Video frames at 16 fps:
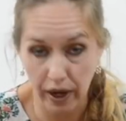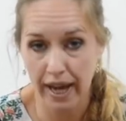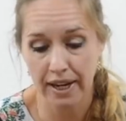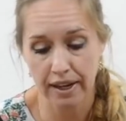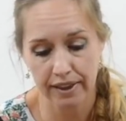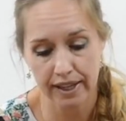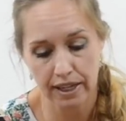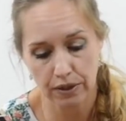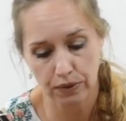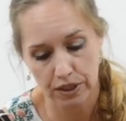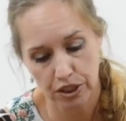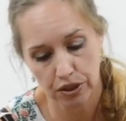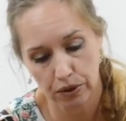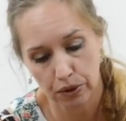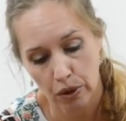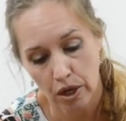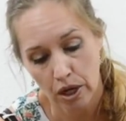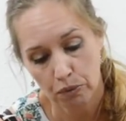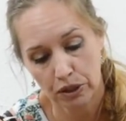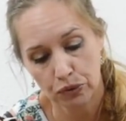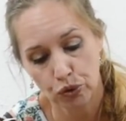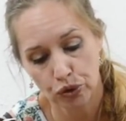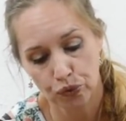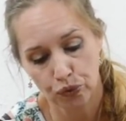anything
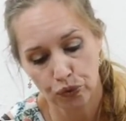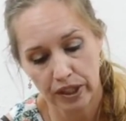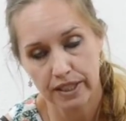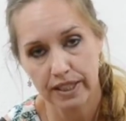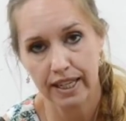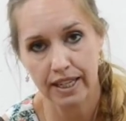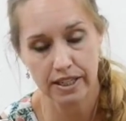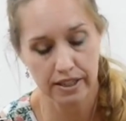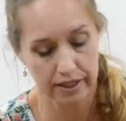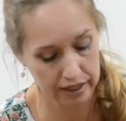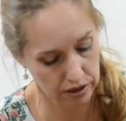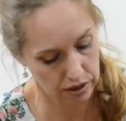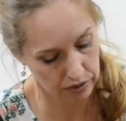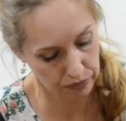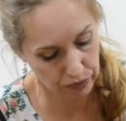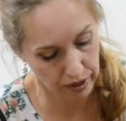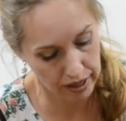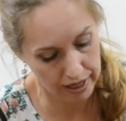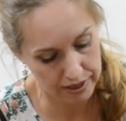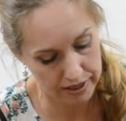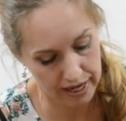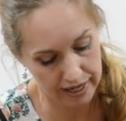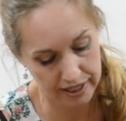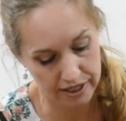what would fit inside the
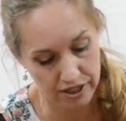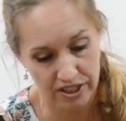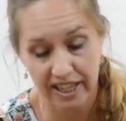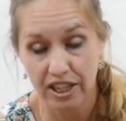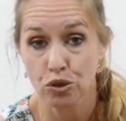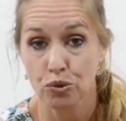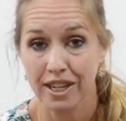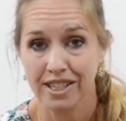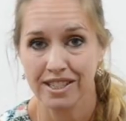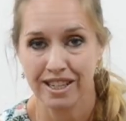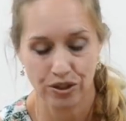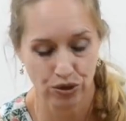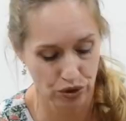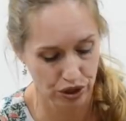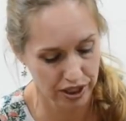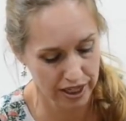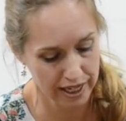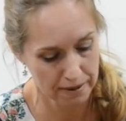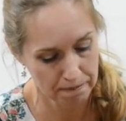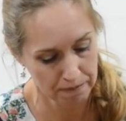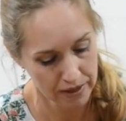vase and is interesting to see.